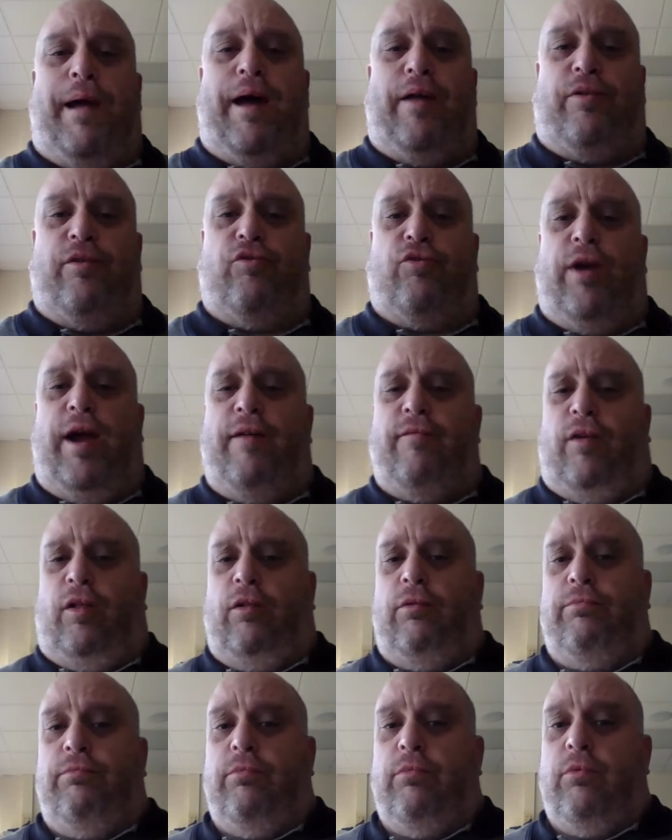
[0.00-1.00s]
path of travel.
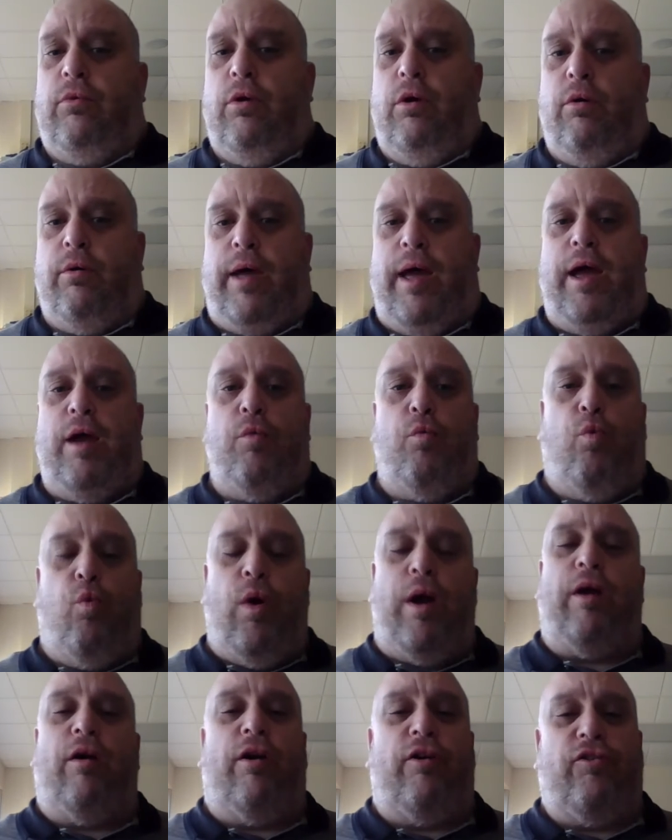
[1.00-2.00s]
Okay,
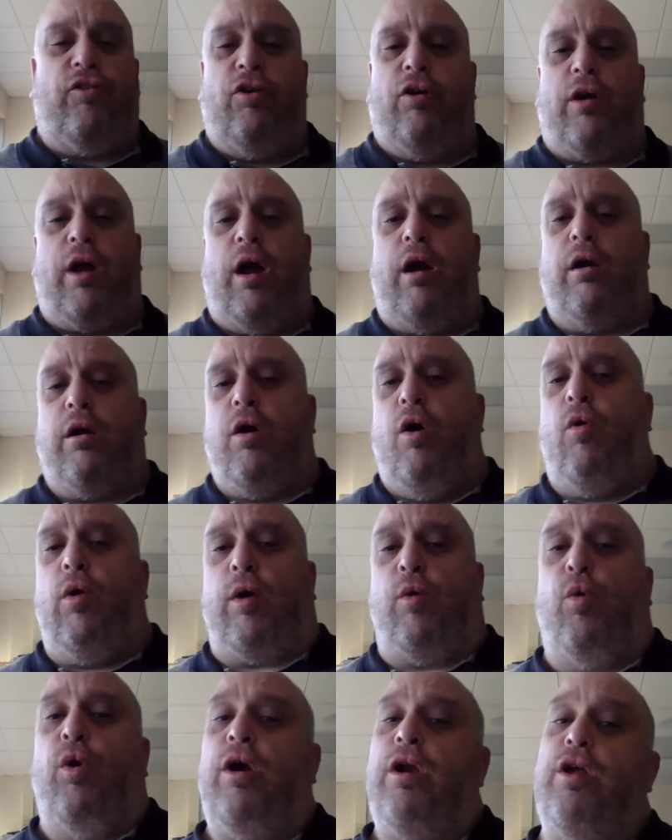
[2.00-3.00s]
where is your car
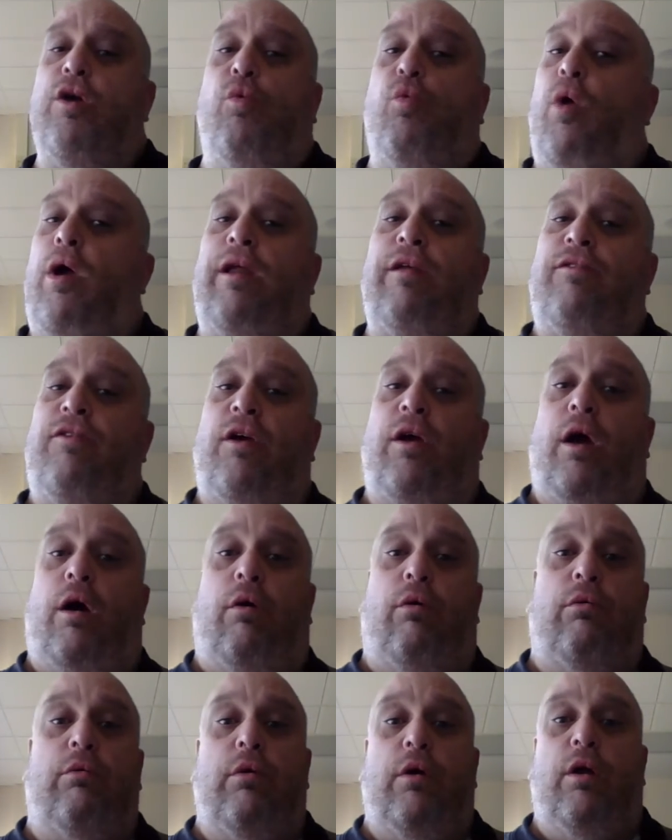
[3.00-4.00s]
going? Where do you want it to go?
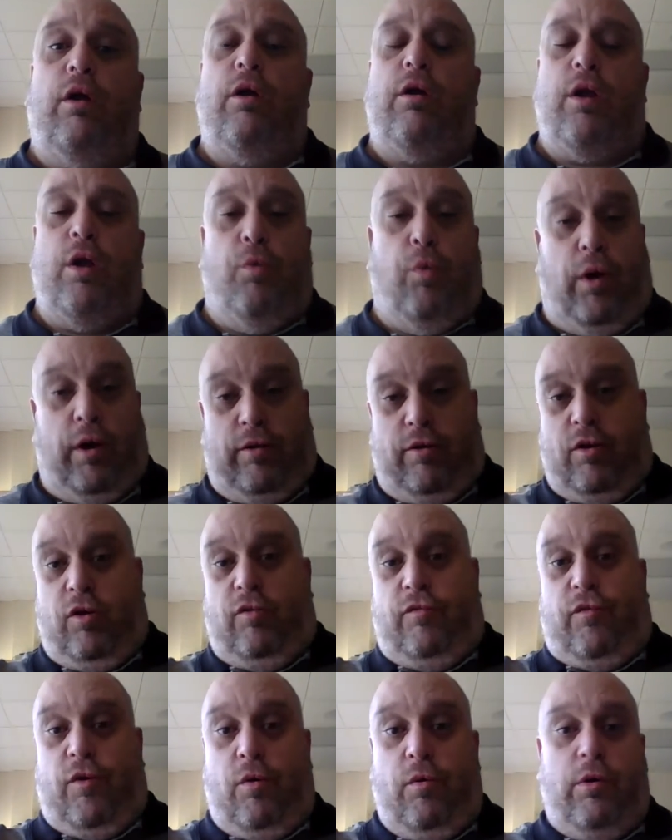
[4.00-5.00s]
Do you want it to
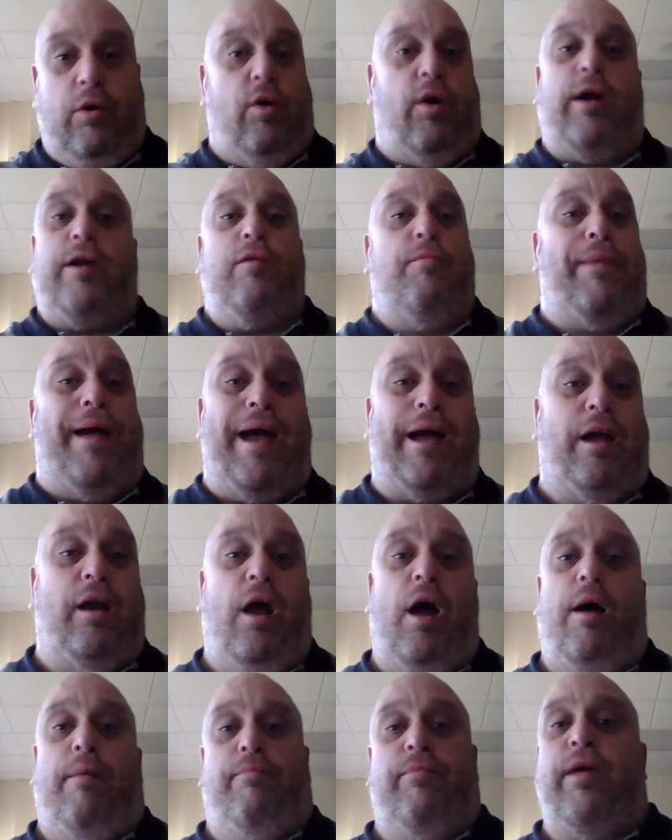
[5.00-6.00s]
go forward, or are you backing
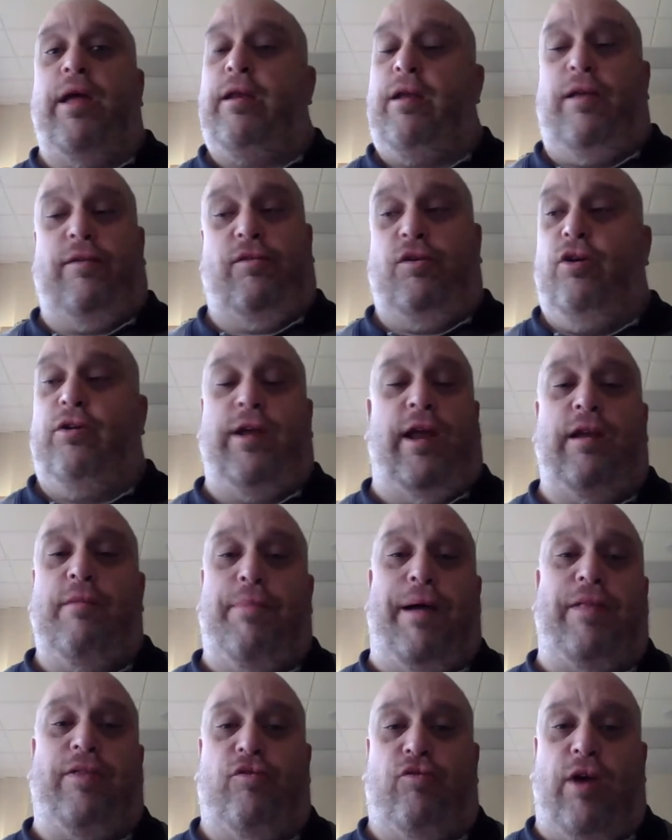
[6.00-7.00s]
up? Then your intended
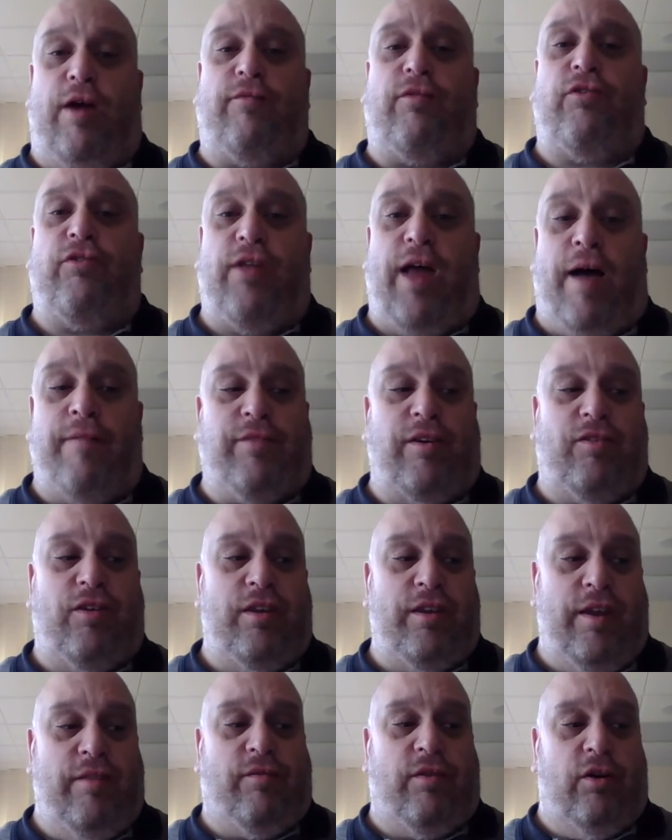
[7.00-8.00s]
path of travel is obviously
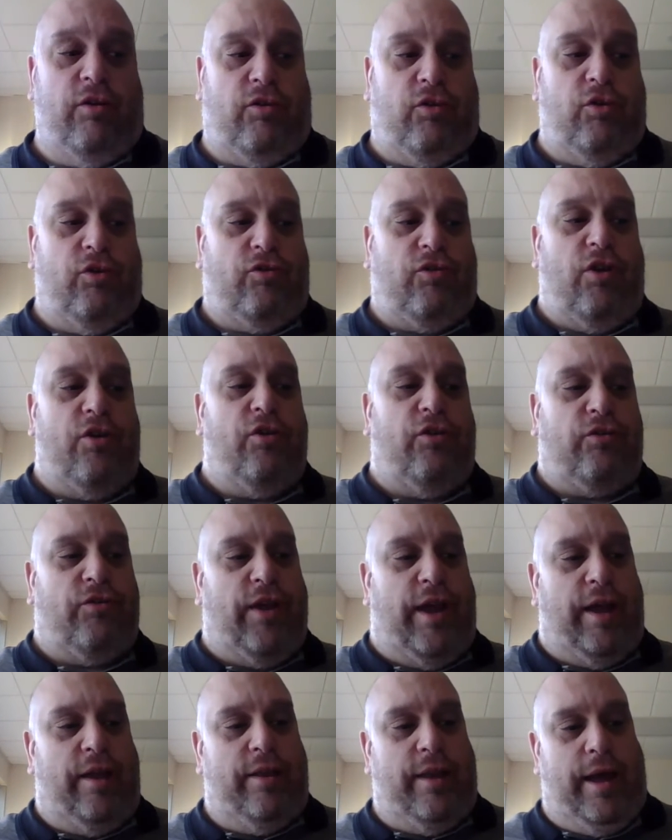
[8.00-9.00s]
different. So just
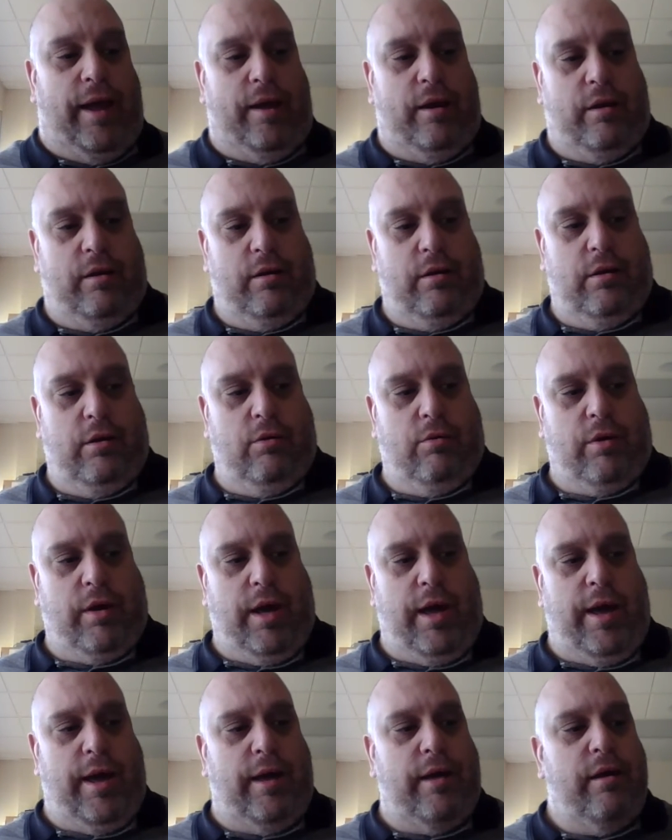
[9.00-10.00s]
understand that.
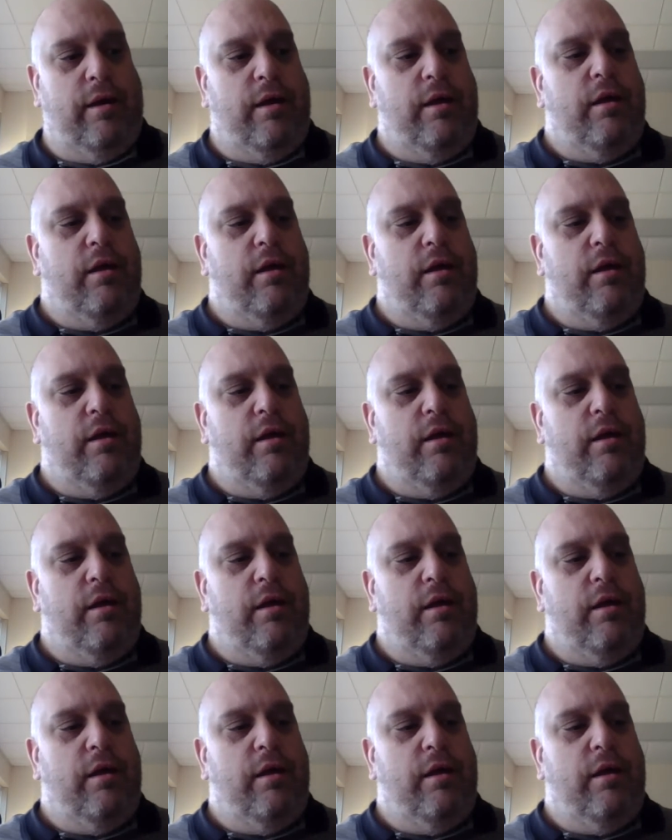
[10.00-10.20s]
Okay.